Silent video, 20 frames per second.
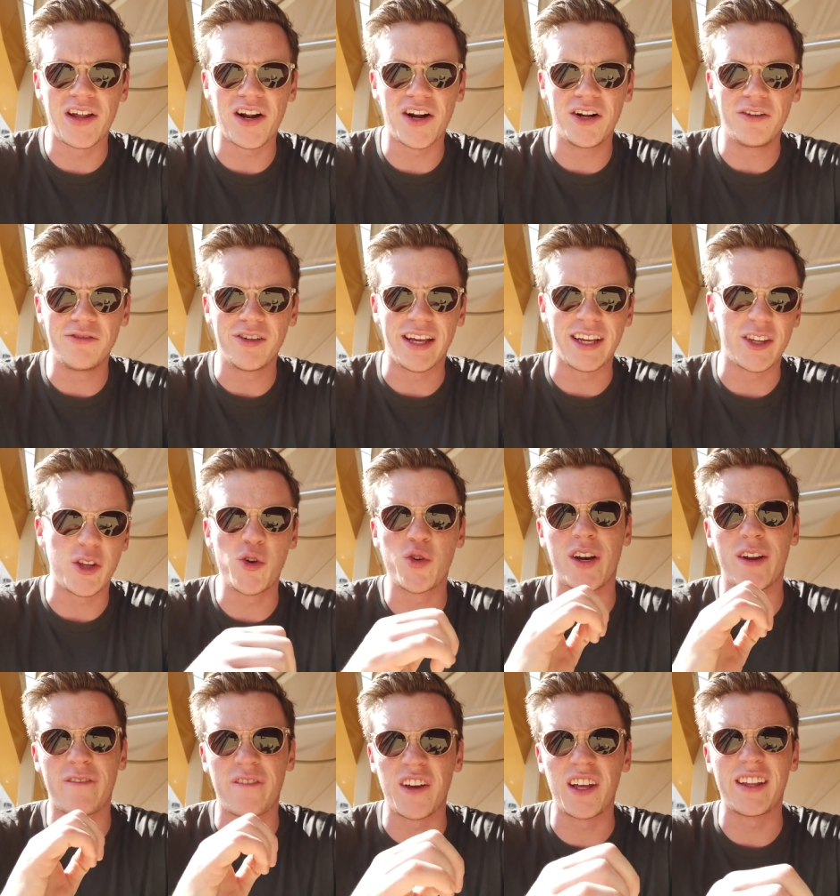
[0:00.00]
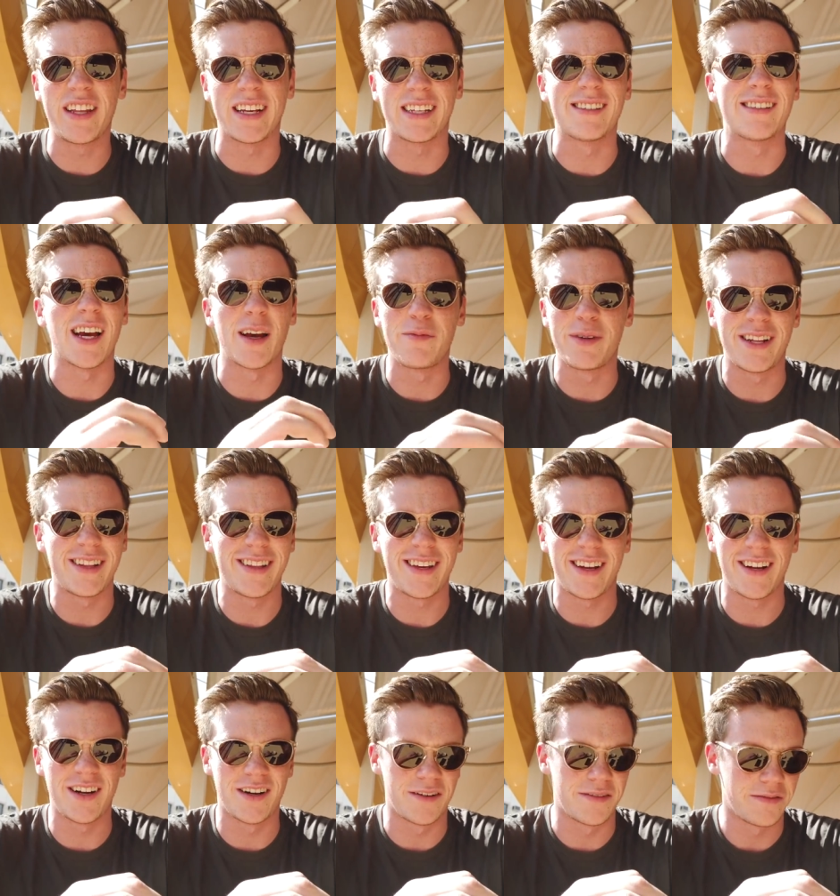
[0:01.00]
there, like you could feel the excitement in the
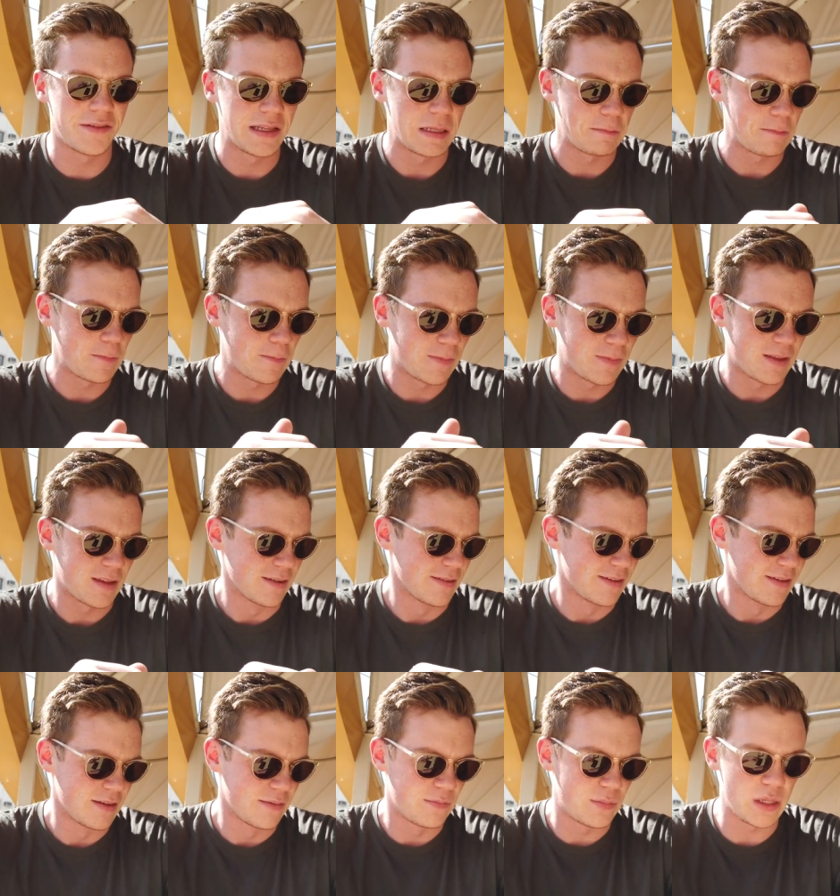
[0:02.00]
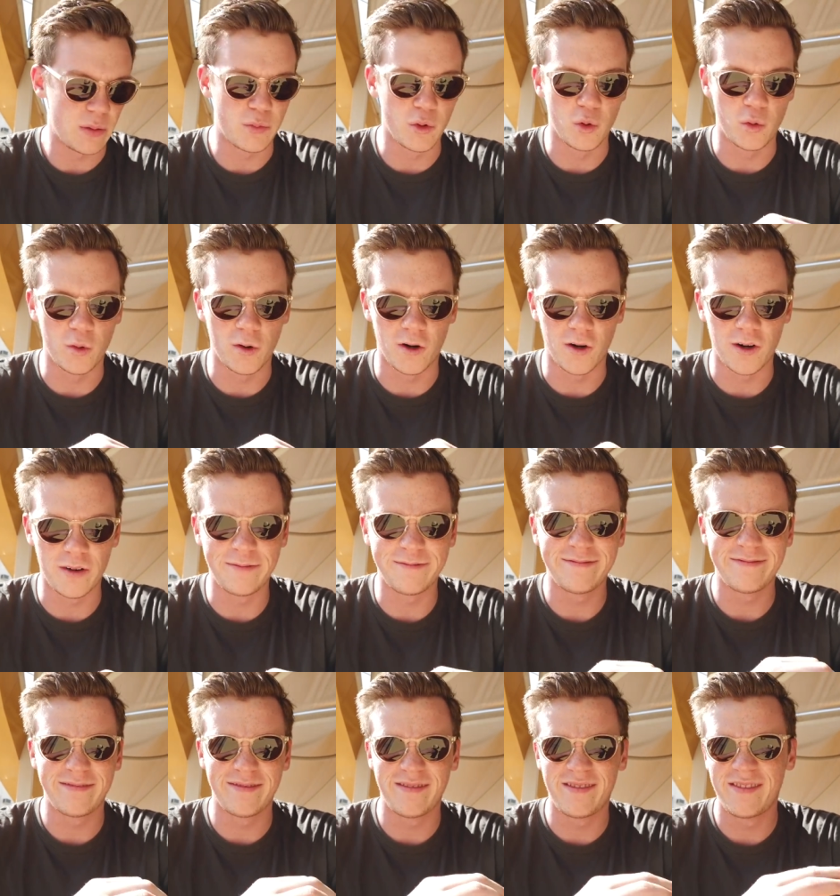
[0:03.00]
air. People were
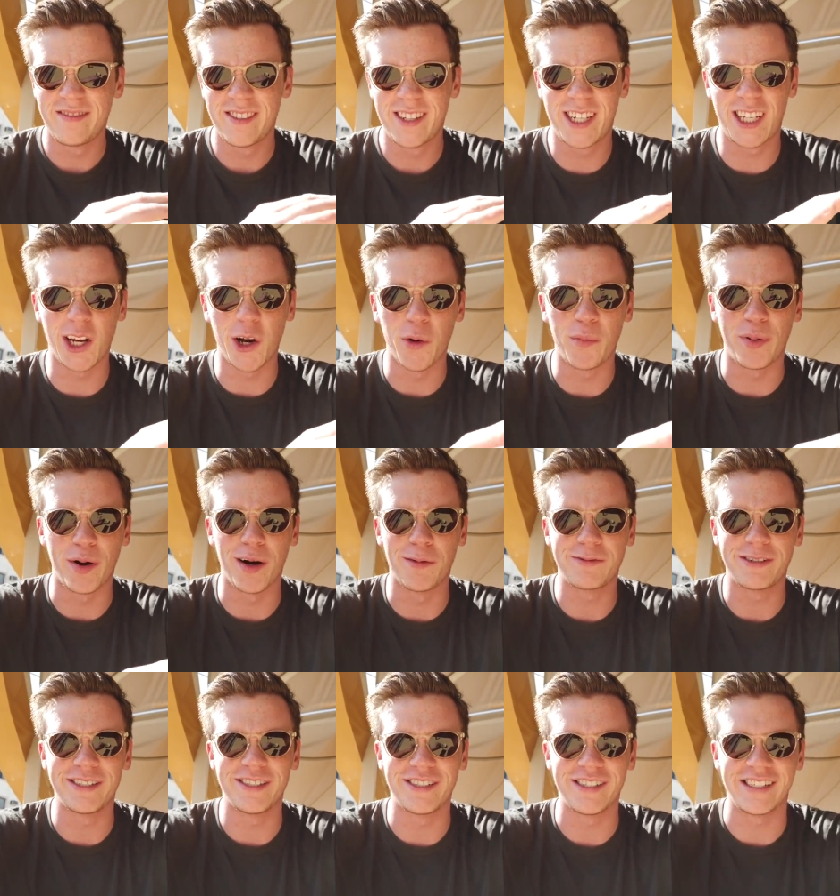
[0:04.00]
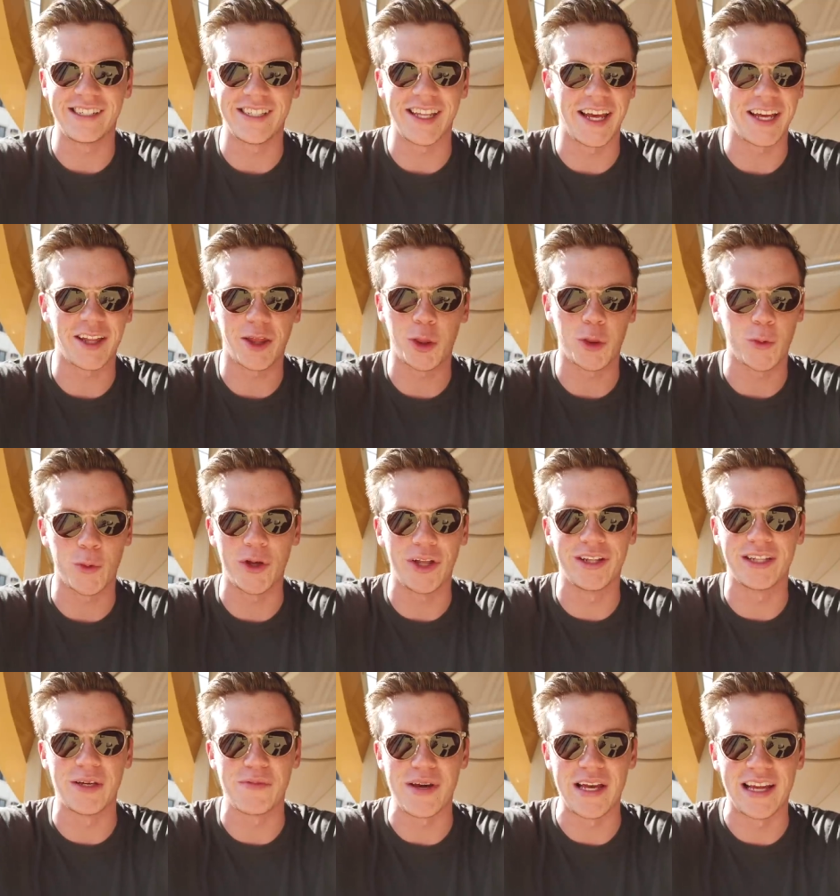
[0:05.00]
so pumped and just like
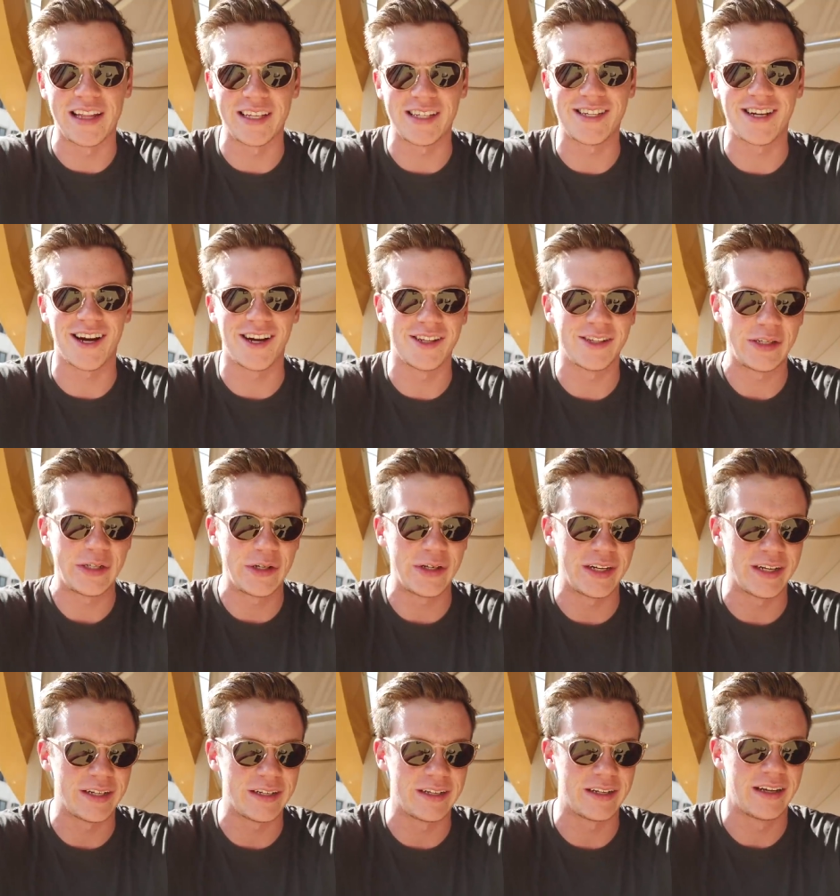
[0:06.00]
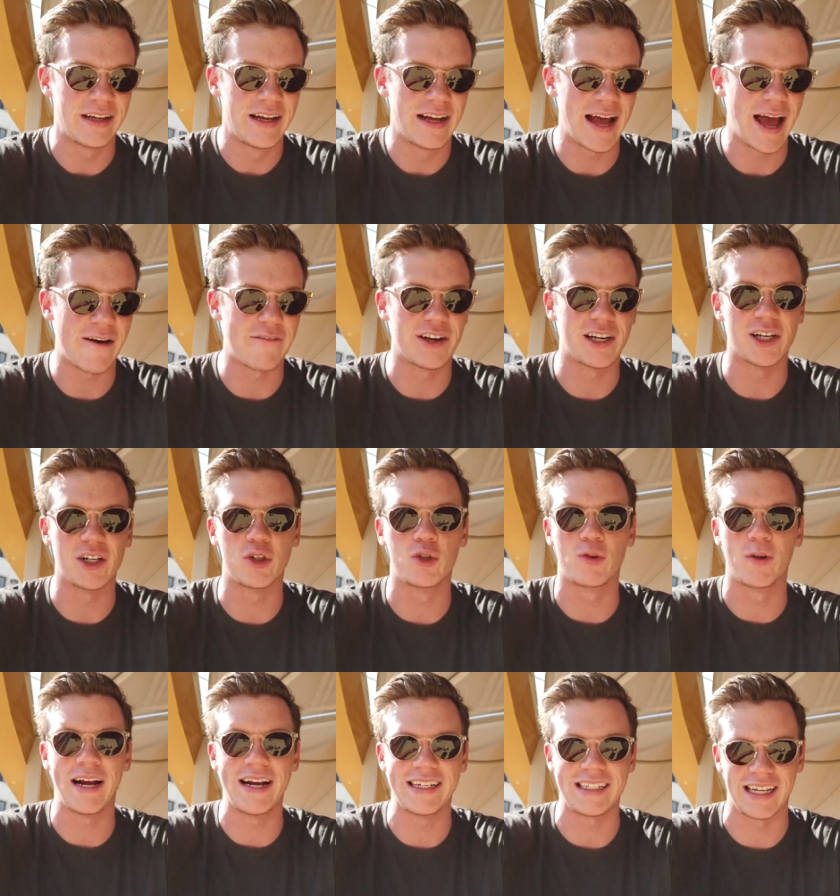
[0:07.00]
thrilled to be at this concert and having a
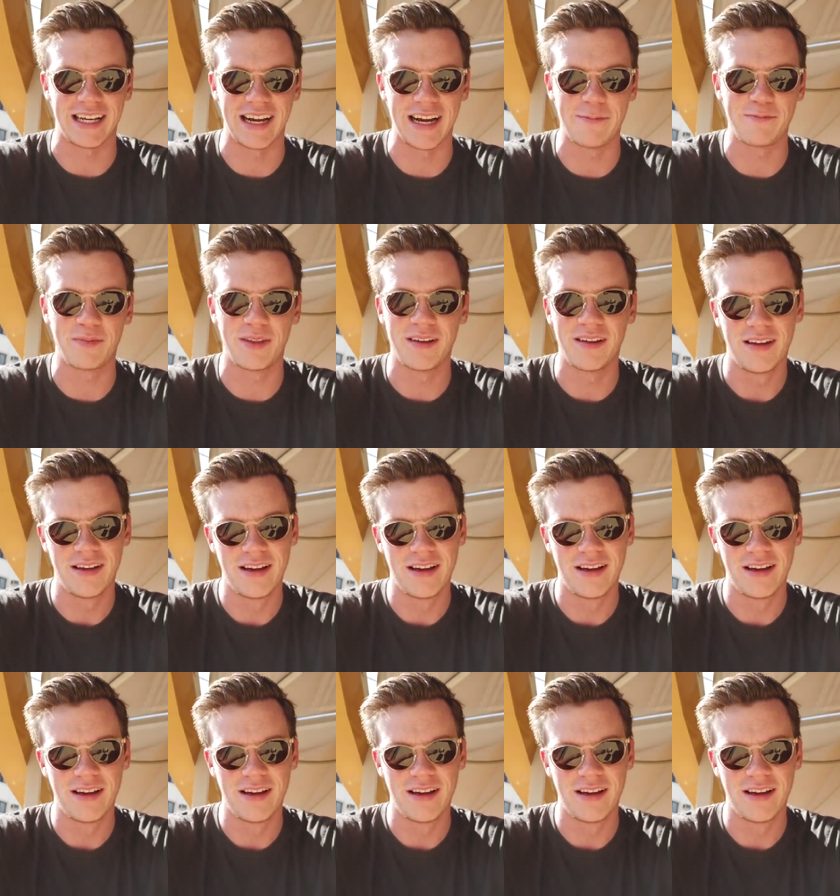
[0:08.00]
great time